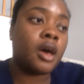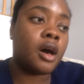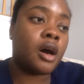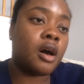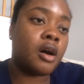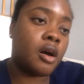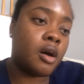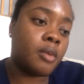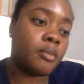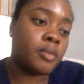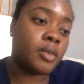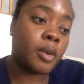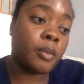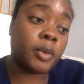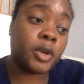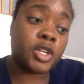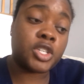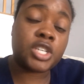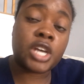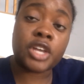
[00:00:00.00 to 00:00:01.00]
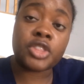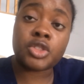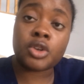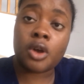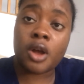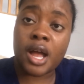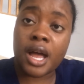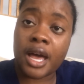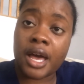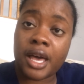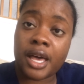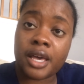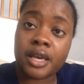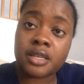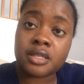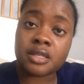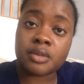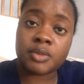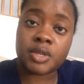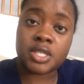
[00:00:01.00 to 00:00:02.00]
I'm going to check their
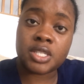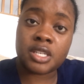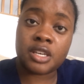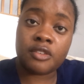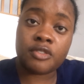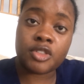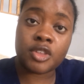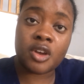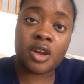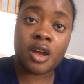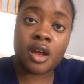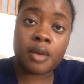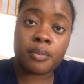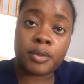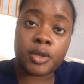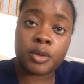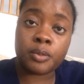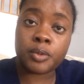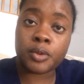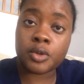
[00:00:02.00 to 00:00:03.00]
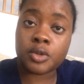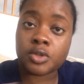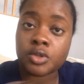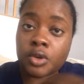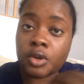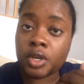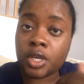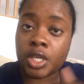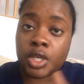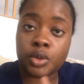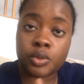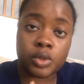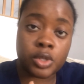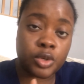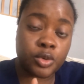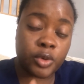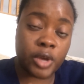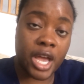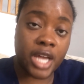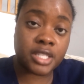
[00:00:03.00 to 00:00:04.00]
eyes. I'm going to see if their pupils are
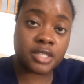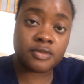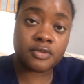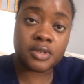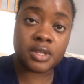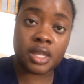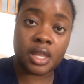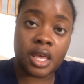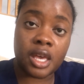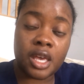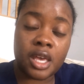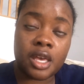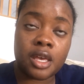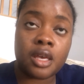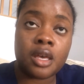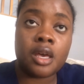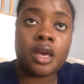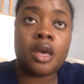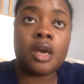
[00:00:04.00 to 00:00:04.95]
equally reactive to light.